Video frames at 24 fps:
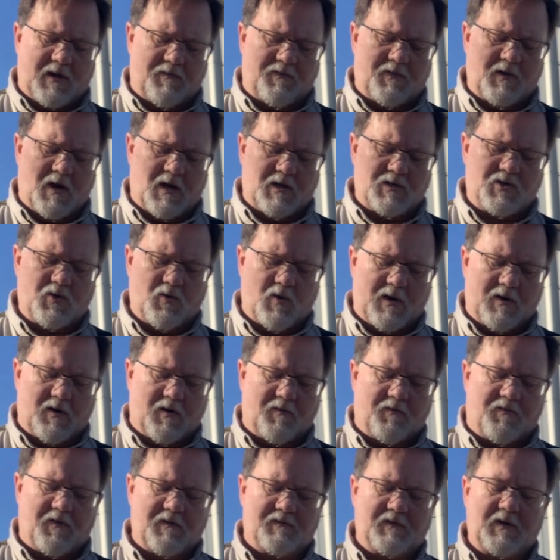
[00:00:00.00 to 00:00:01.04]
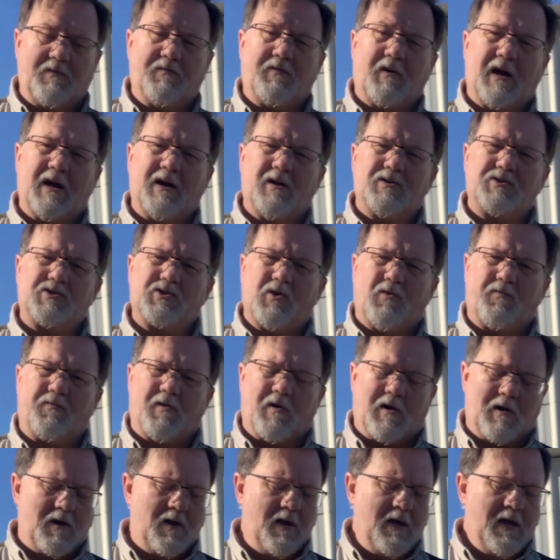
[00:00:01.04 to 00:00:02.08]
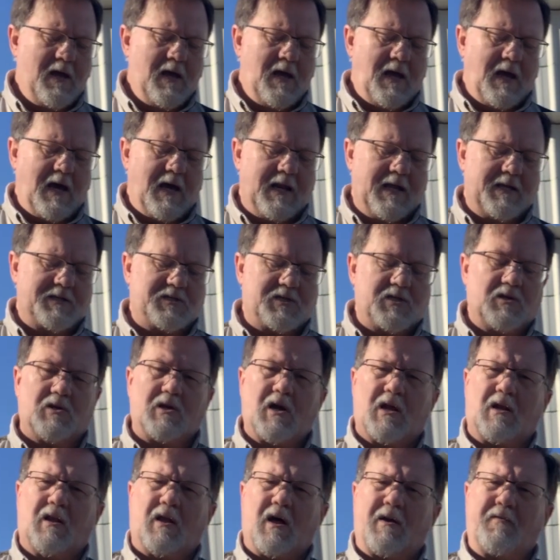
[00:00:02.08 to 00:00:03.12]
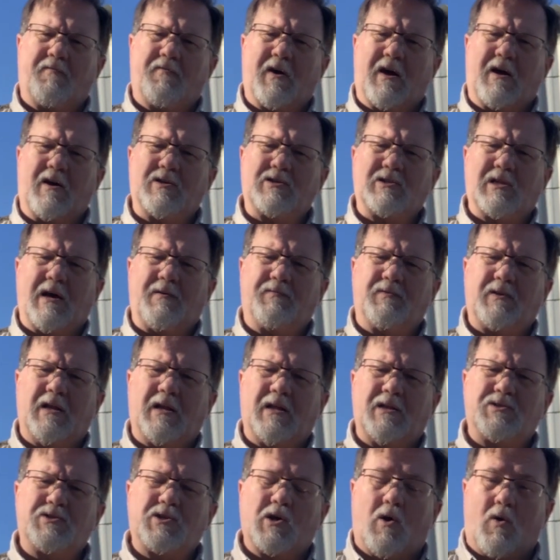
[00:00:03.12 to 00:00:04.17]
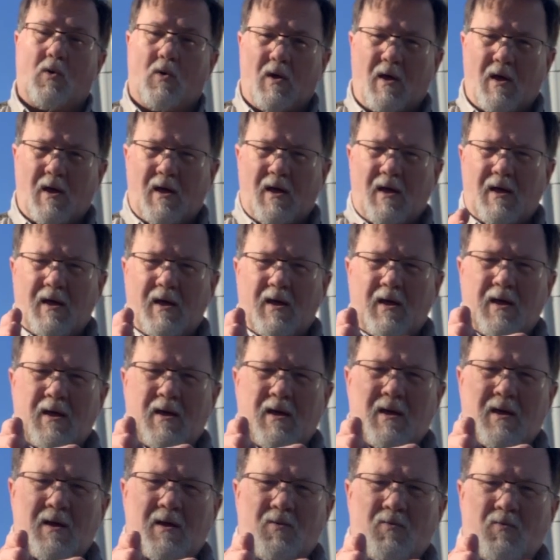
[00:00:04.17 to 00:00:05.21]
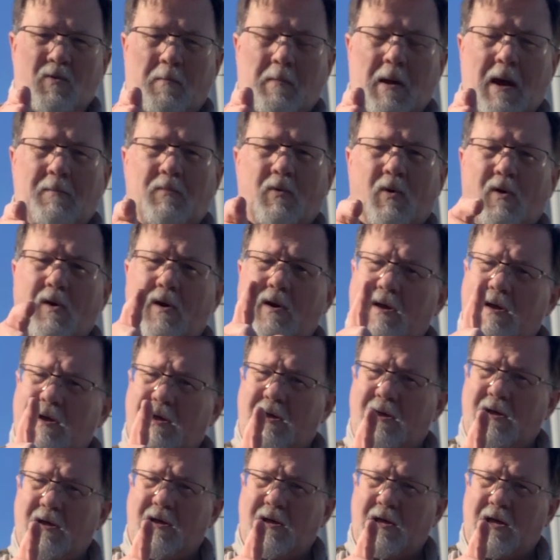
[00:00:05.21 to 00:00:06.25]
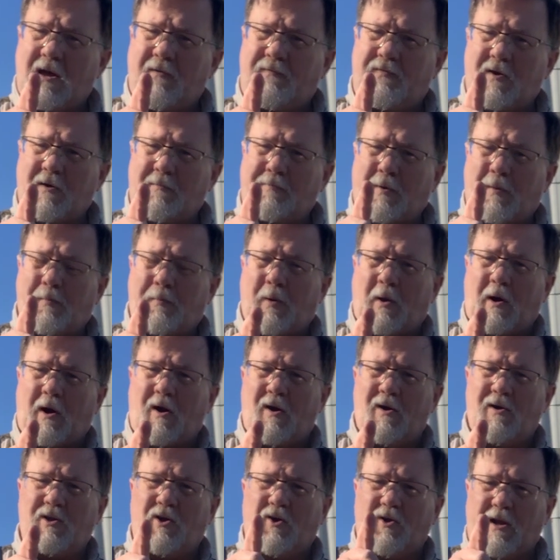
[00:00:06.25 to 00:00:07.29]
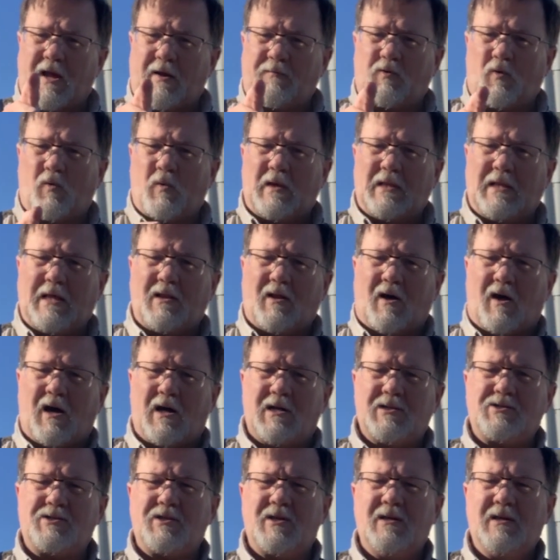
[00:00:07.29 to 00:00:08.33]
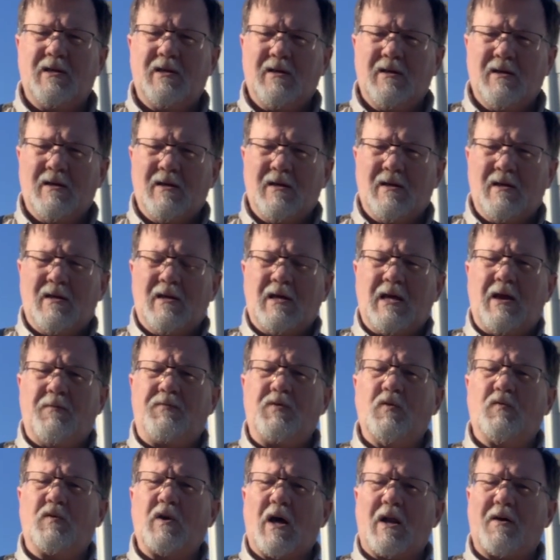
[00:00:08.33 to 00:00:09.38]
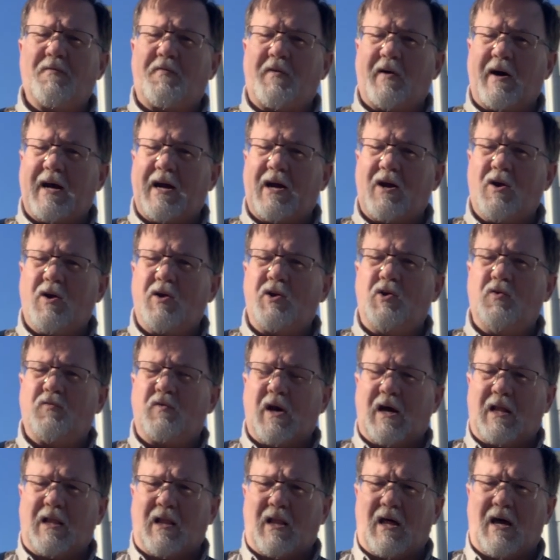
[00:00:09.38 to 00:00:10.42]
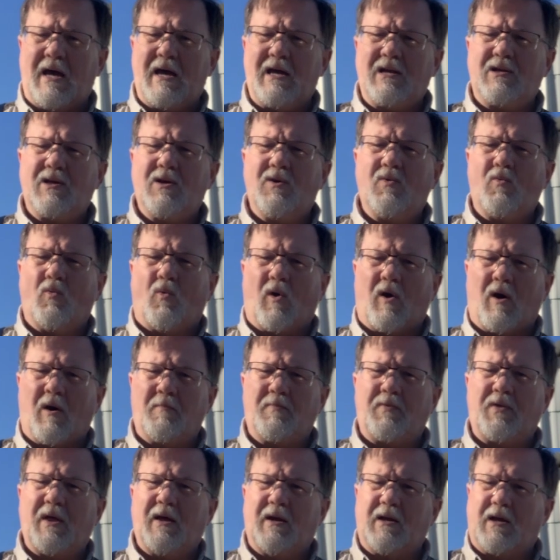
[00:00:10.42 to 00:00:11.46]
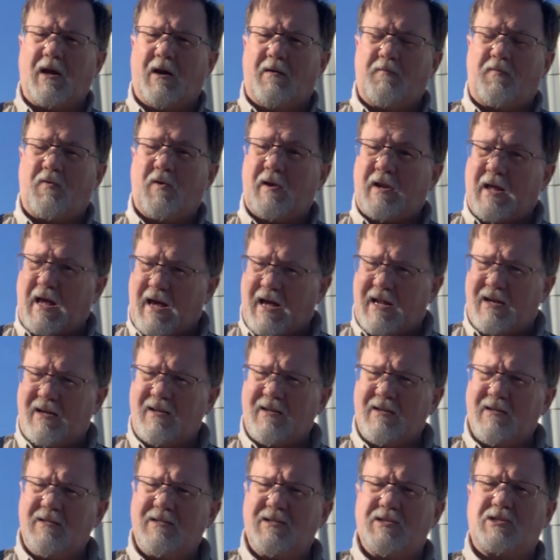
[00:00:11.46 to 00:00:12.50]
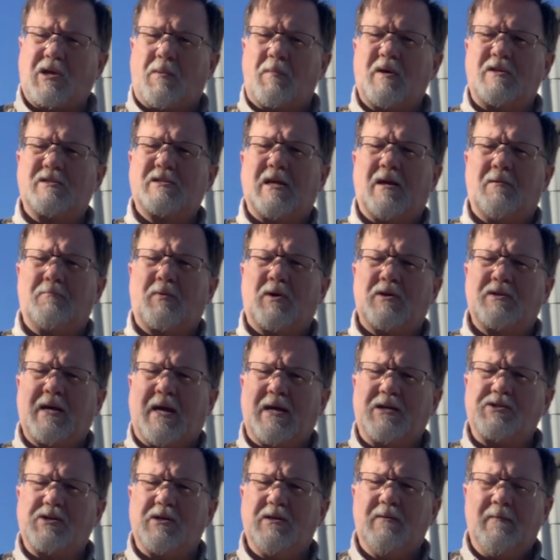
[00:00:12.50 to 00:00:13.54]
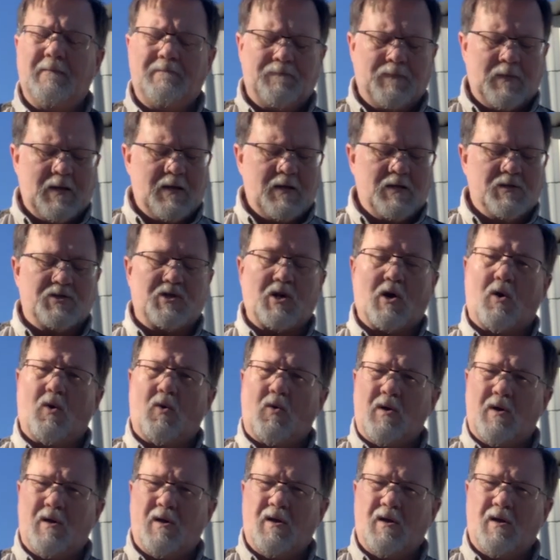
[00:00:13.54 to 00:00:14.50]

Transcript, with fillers: if not 250 fires so far and it's still got a lot of fires left in it. So remember if you're prepared you're never really lost if you've got a fire, you've got light, warmth, and comfort, and to some extent, protection. So